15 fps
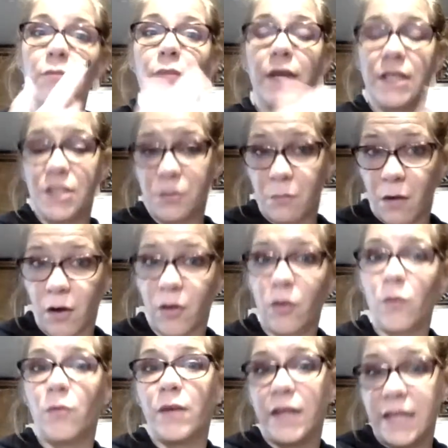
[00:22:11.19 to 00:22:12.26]
by tomorrow
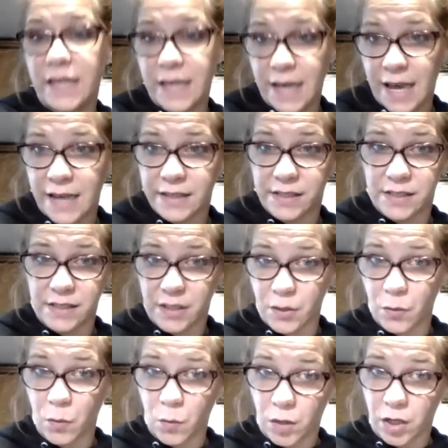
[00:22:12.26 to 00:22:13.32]
when he has to go
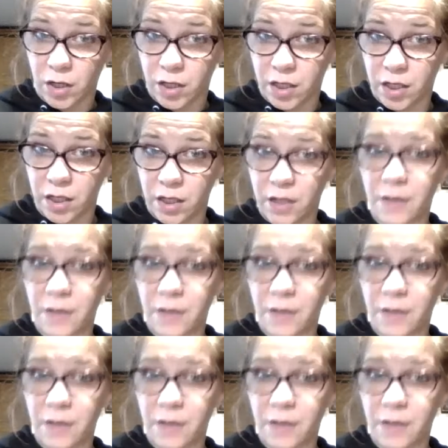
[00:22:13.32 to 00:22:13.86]
to work.